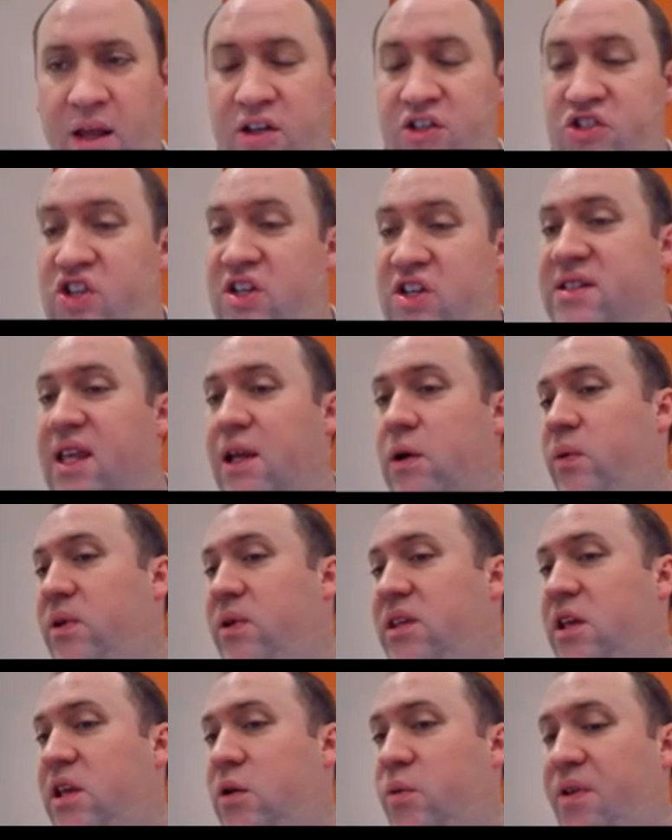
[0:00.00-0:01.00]
just like we
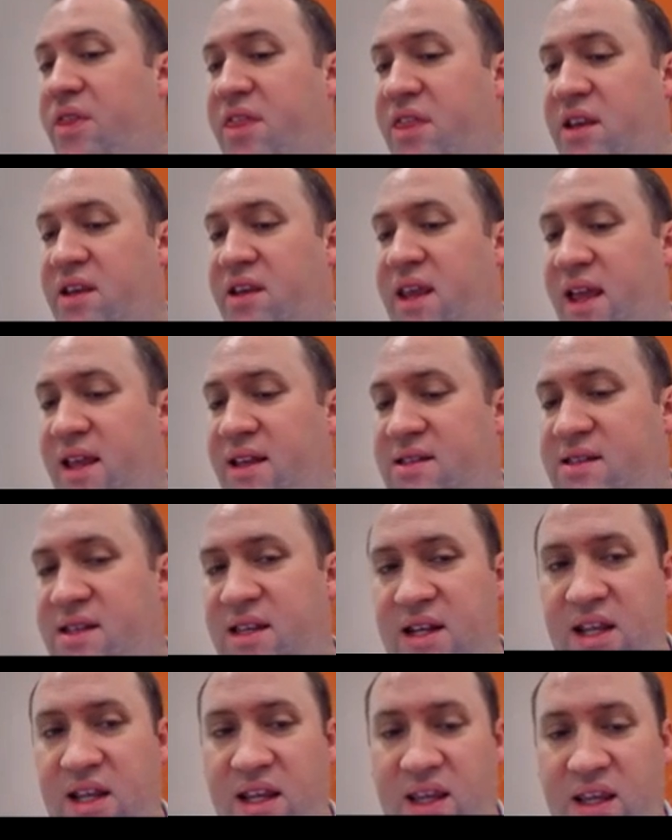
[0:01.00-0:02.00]
did with the
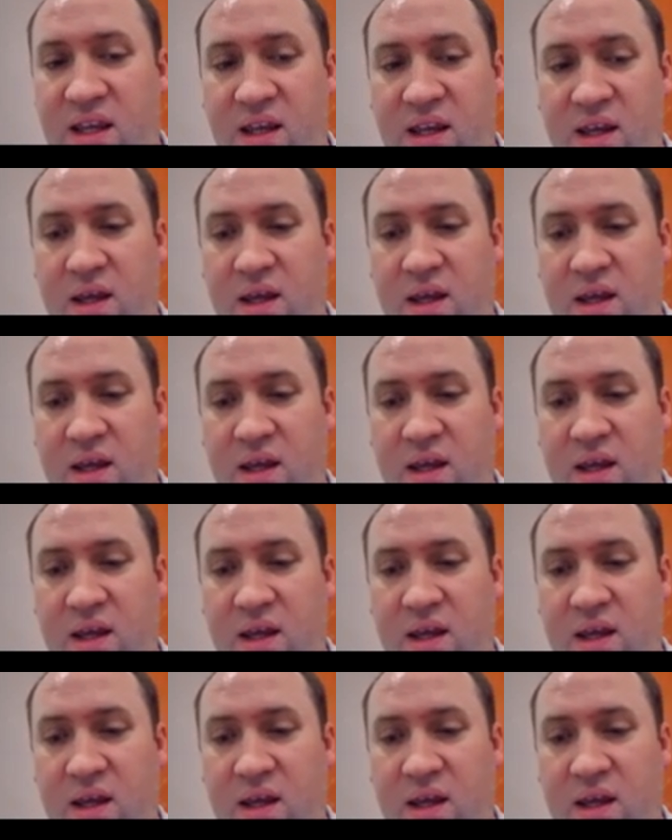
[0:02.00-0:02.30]
density,